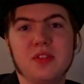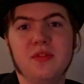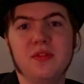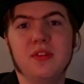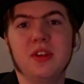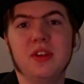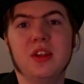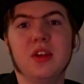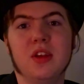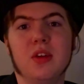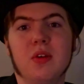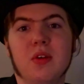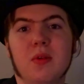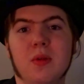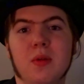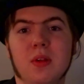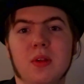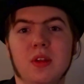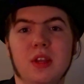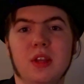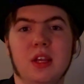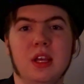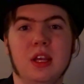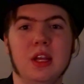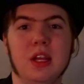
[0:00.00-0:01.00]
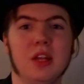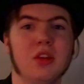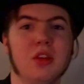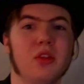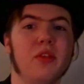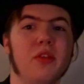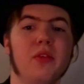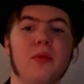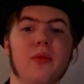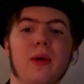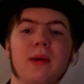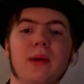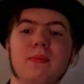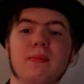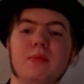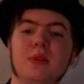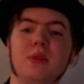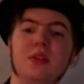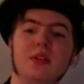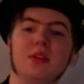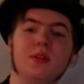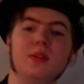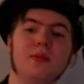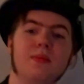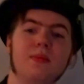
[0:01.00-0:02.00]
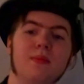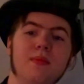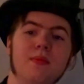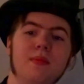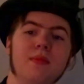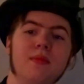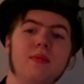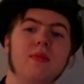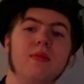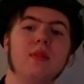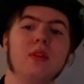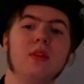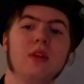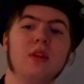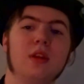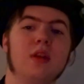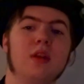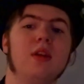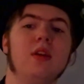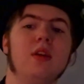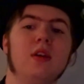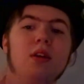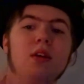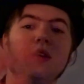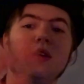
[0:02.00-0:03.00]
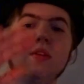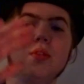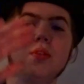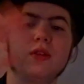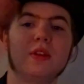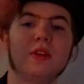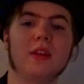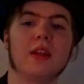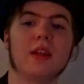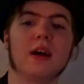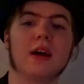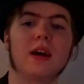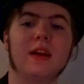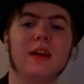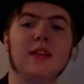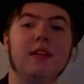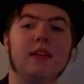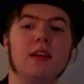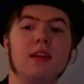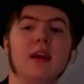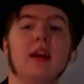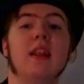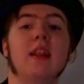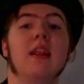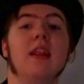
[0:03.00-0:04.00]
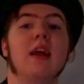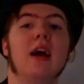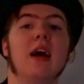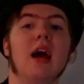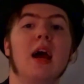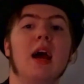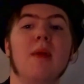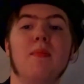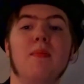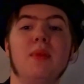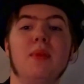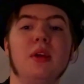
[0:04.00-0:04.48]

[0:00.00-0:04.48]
video on the interwebs. Good night and happy